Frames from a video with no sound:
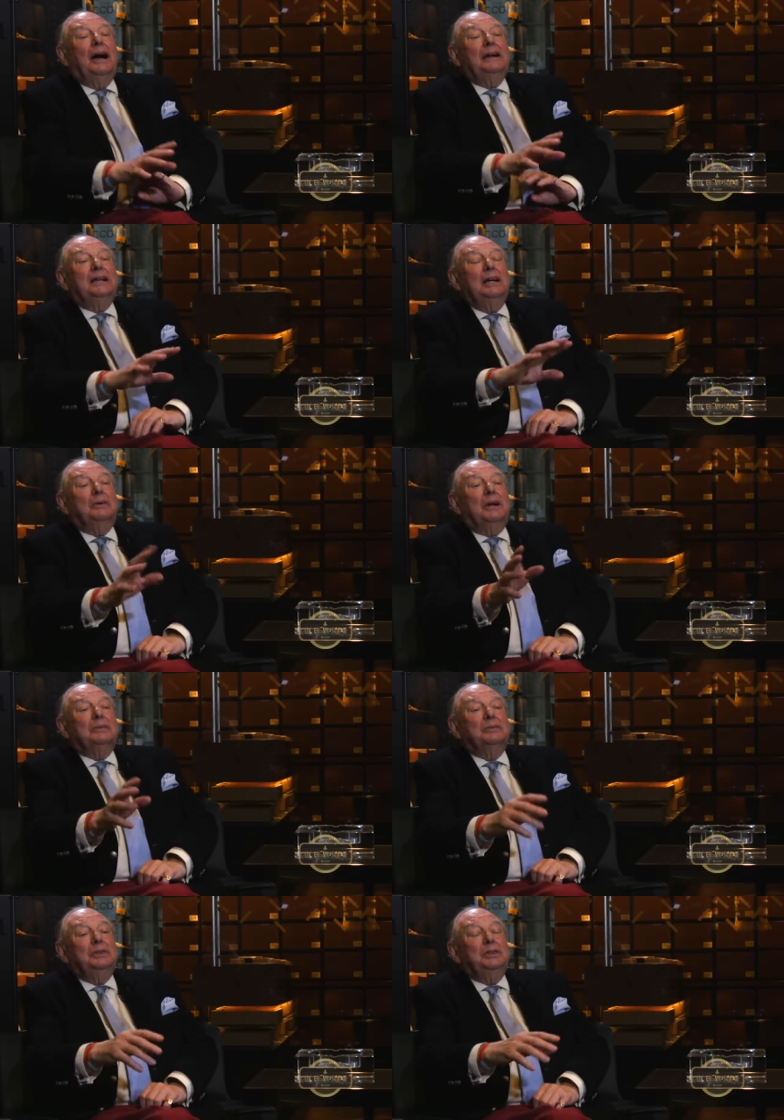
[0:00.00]
I tell you
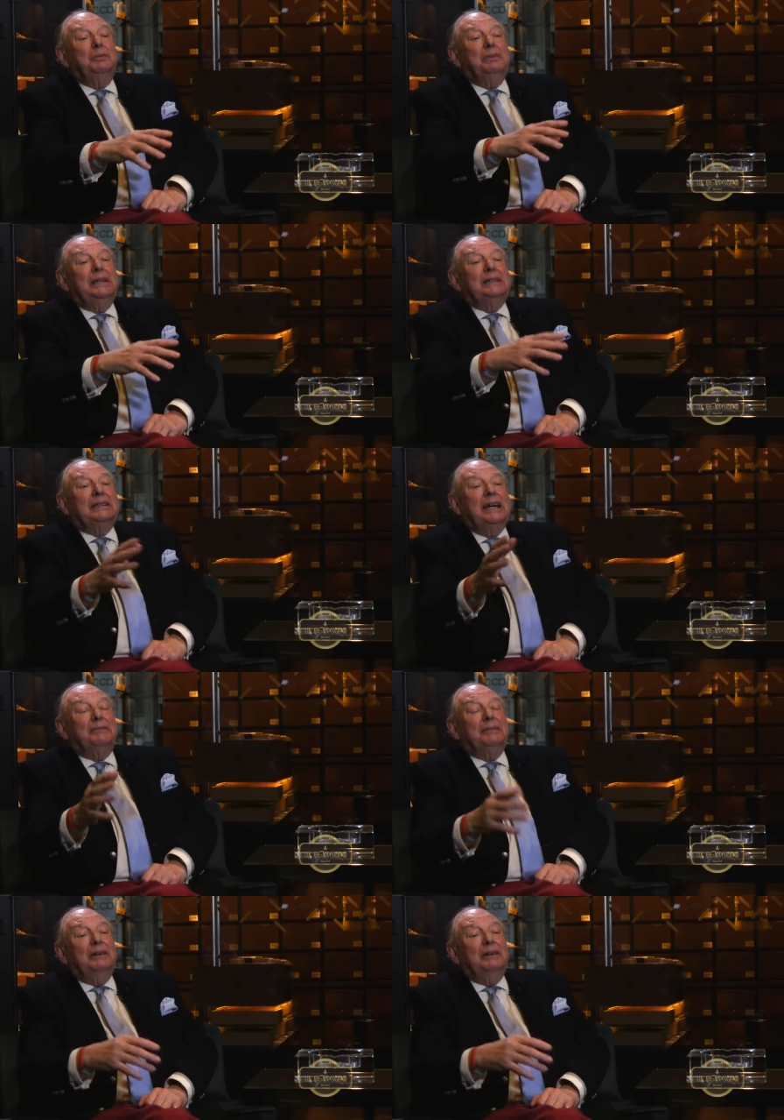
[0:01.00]
what, would you please get